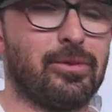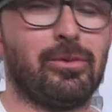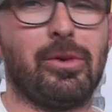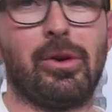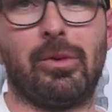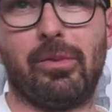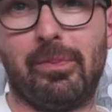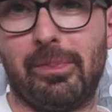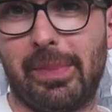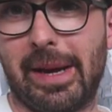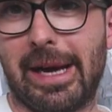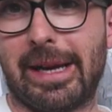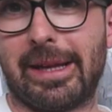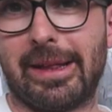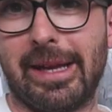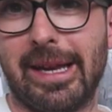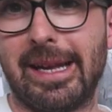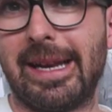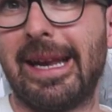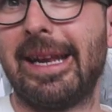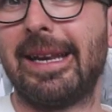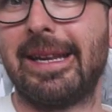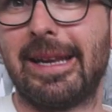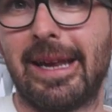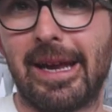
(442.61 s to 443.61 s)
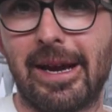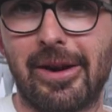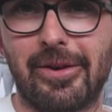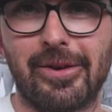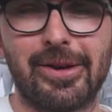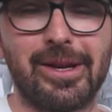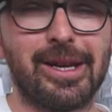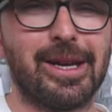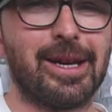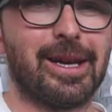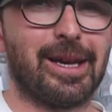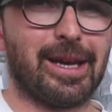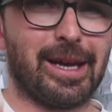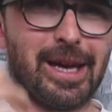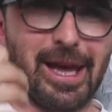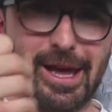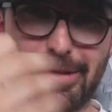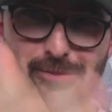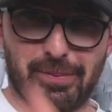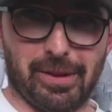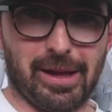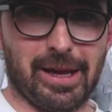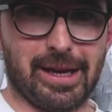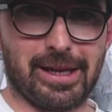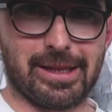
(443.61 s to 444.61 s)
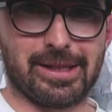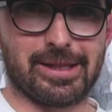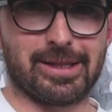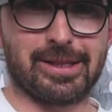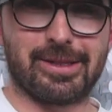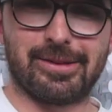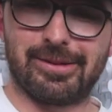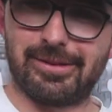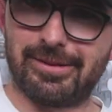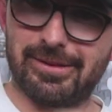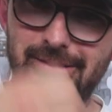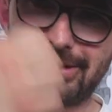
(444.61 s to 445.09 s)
well, back then and now, he plays